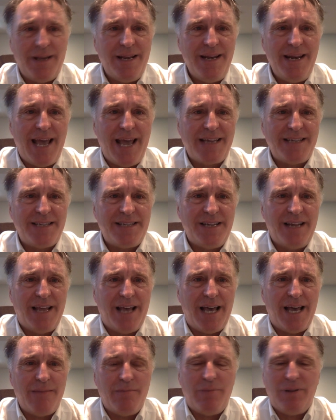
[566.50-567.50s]
Next in
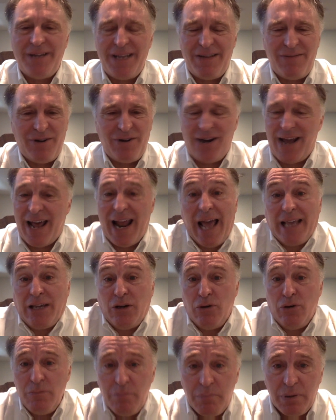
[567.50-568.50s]
line, believe it or not, I
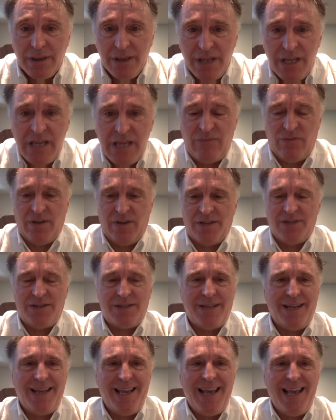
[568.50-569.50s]
couldn't believe
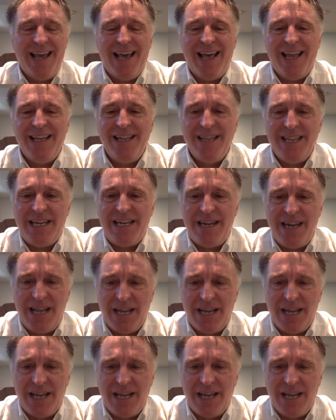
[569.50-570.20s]
this. Lynn